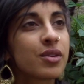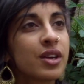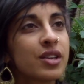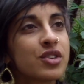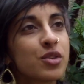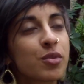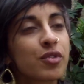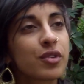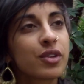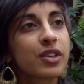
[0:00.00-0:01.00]
Eatery and
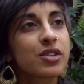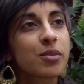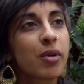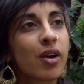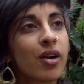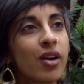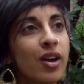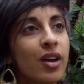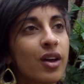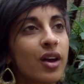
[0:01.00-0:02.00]
Superfood Elixir Bar
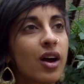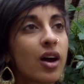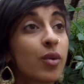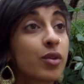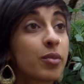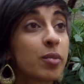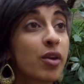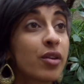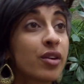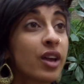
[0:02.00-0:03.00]
with my
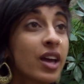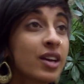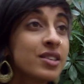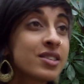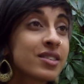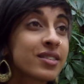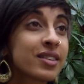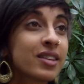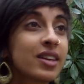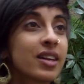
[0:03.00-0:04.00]
brother Ayaz.
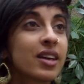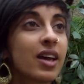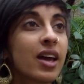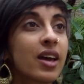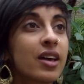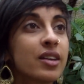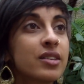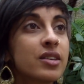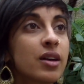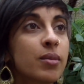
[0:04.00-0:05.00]

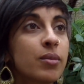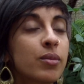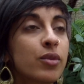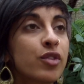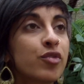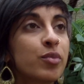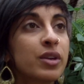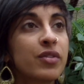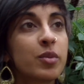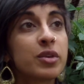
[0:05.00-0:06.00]
And we've
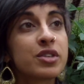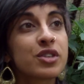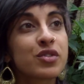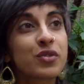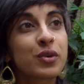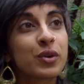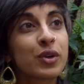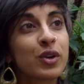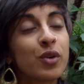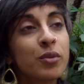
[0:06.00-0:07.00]
been in the business
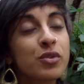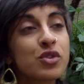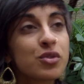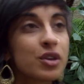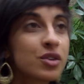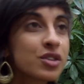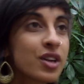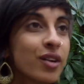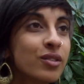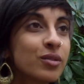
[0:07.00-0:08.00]
for almost 2
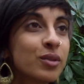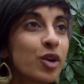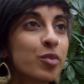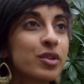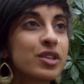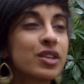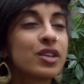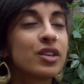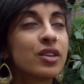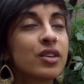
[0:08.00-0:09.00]
years now. We opened
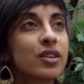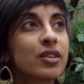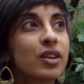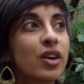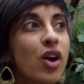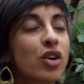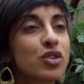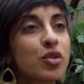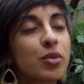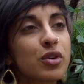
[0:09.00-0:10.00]
in
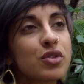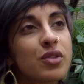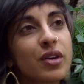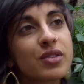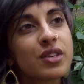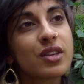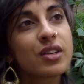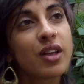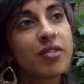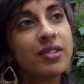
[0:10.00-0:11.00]
October
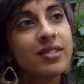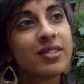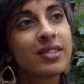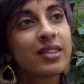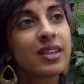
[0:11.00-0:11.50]
2011.